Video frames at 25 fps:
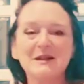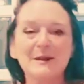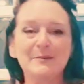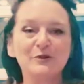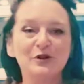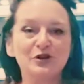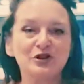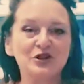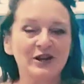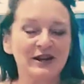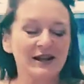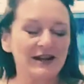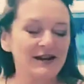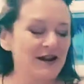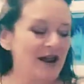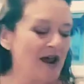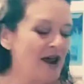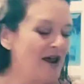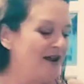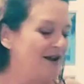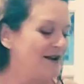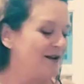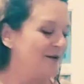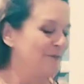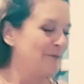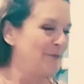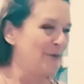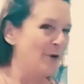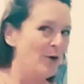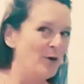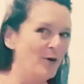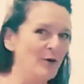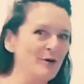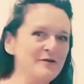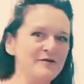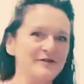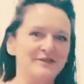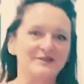on top of your chicken,
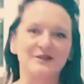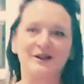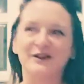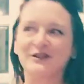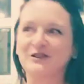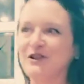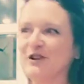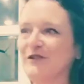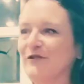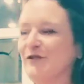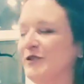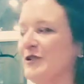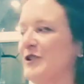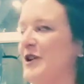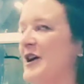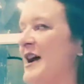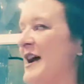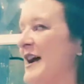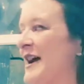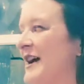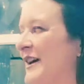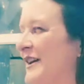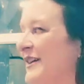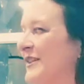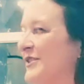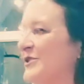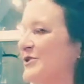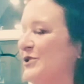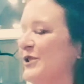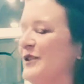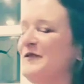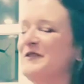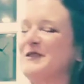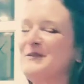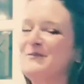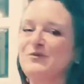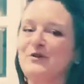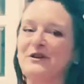pour the sauce over,
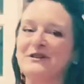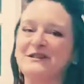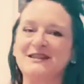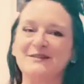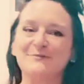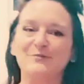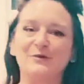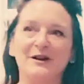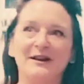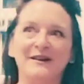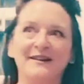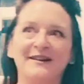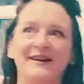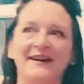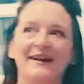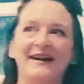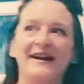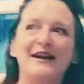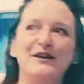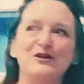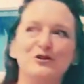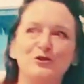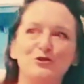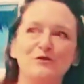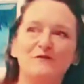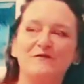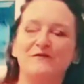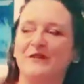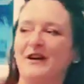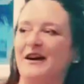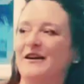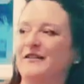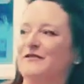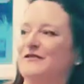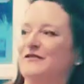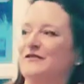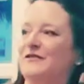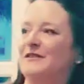serve some crusty bread, and you've
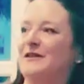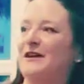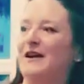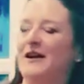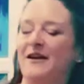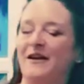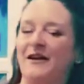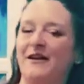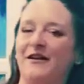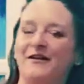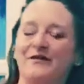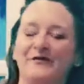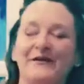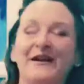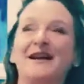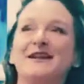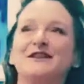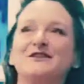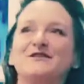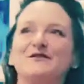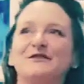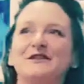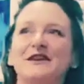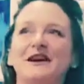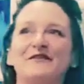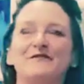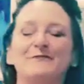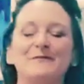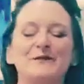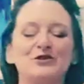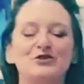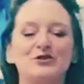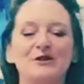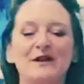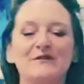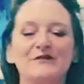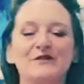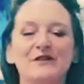got fans for life.
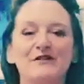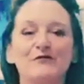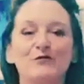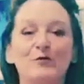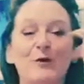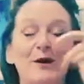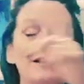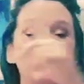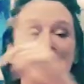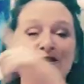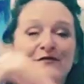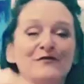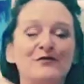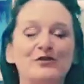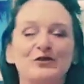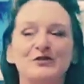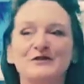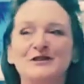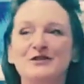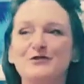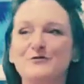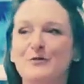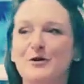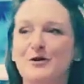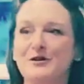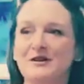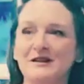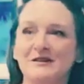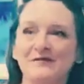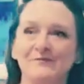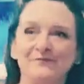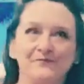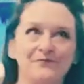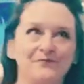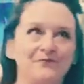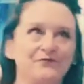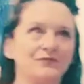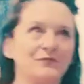Make sure you have enough wine for your dinner
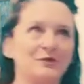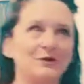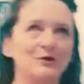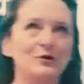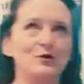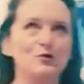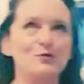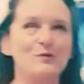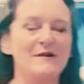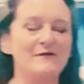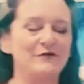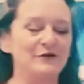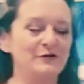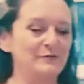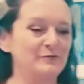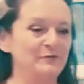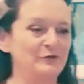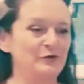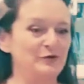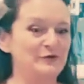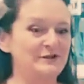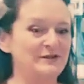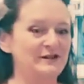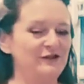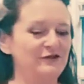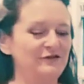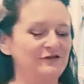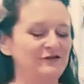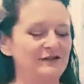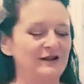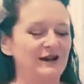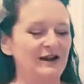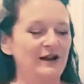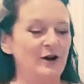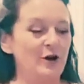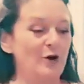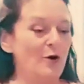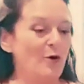party, or whoever, yourself,
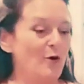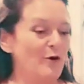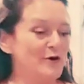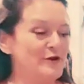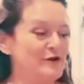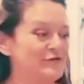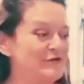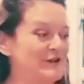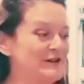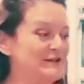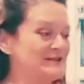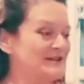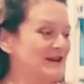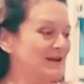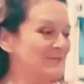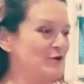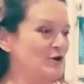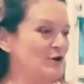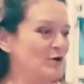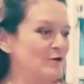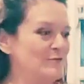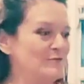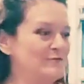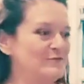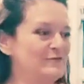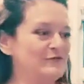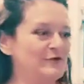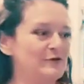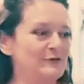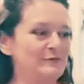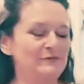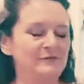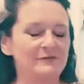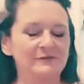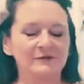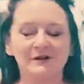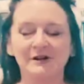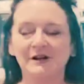or your friends coming home
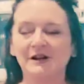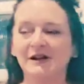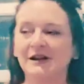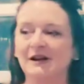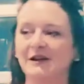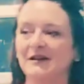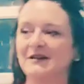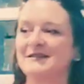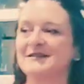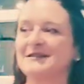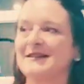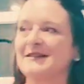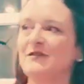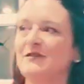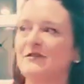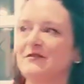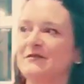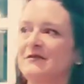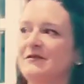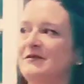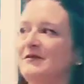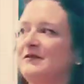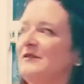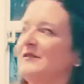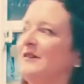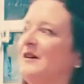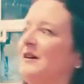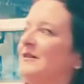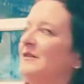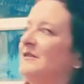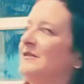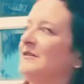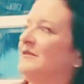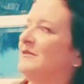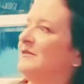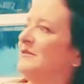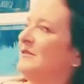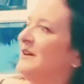from Saigon
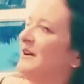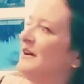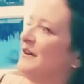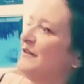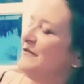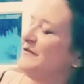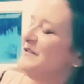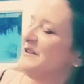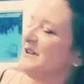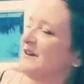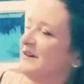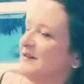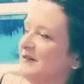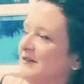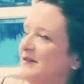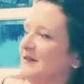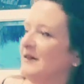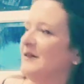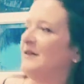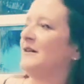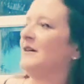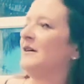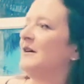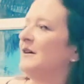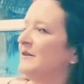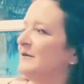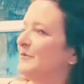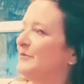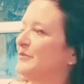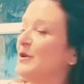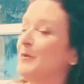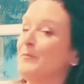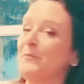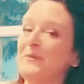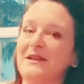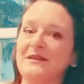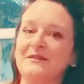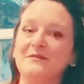via
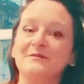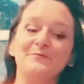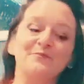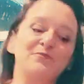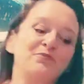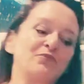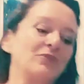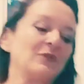Phnom Penh.